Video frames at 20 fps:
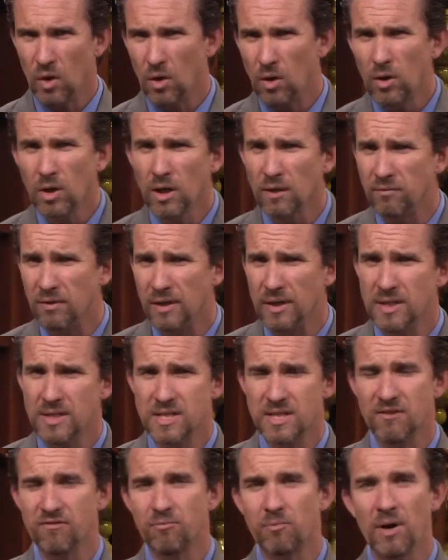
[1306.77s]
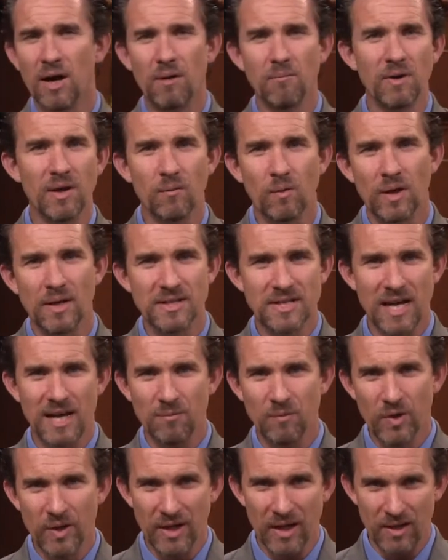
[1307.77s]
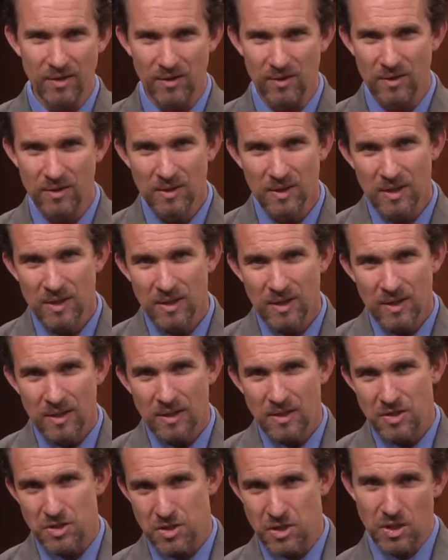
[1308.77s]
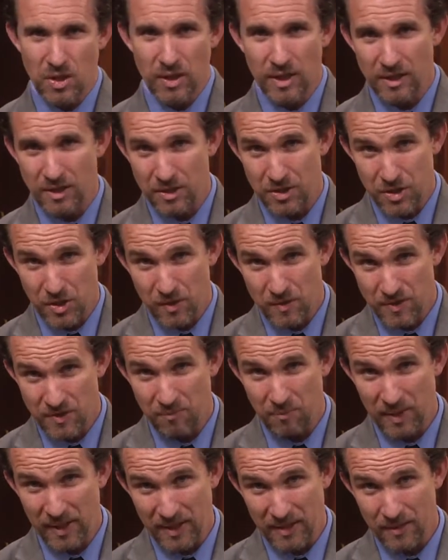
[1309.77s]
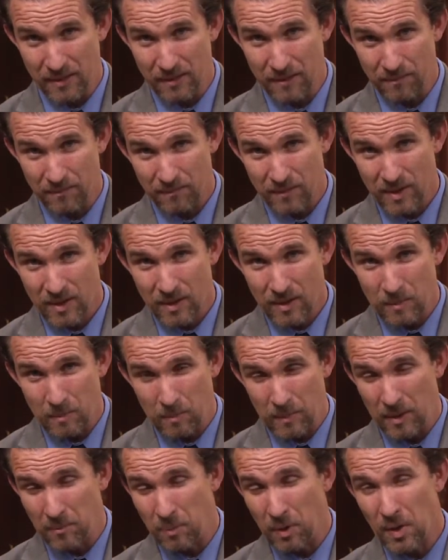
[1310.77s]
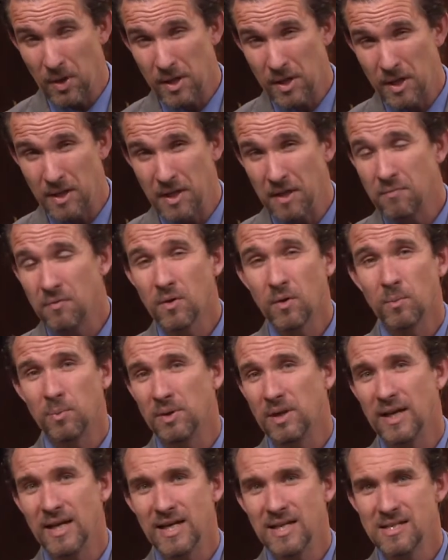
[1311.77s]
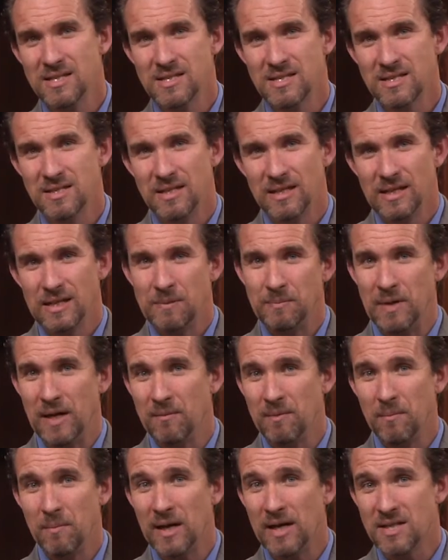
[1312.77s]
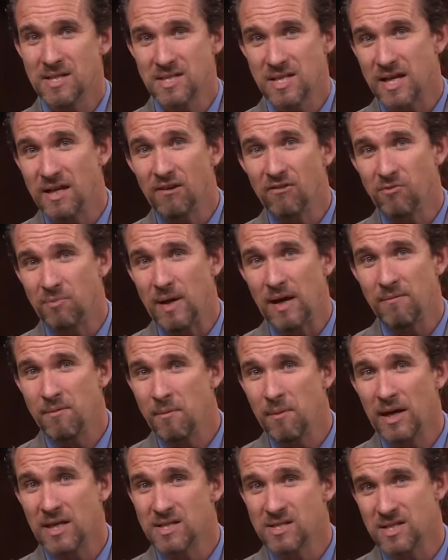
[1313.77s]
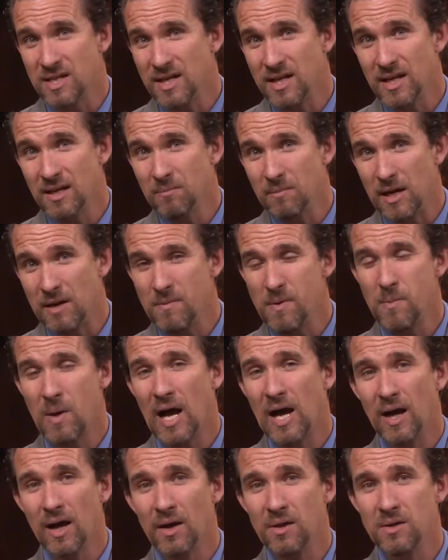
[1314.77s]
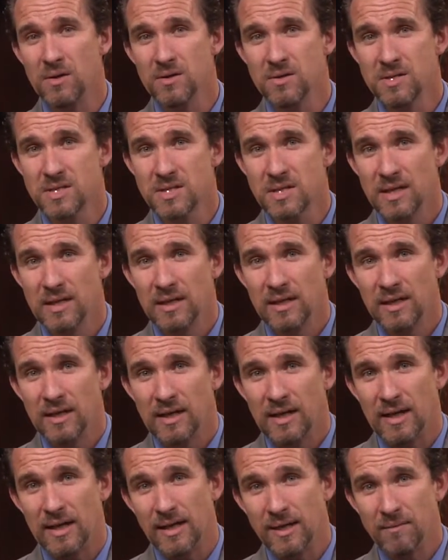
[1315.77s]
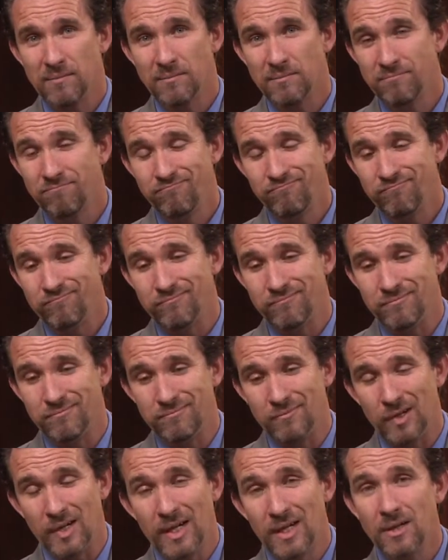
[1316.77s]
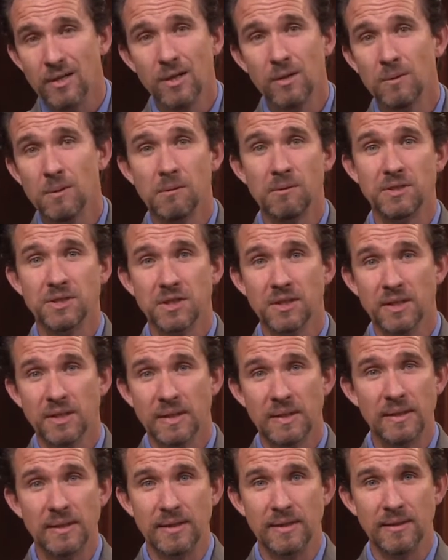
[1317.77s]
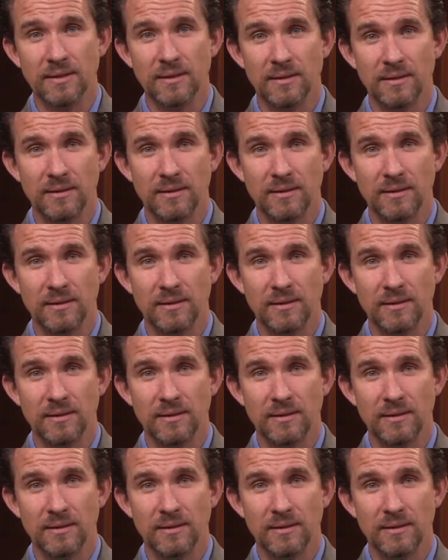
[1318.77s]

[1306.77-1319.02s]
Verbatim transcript: All of us have probably at one time or another stood in the shoes of Peter, been put in a difficult place, maybe by self, maybe by sin, maybe by others. And we didn't do what we should have done.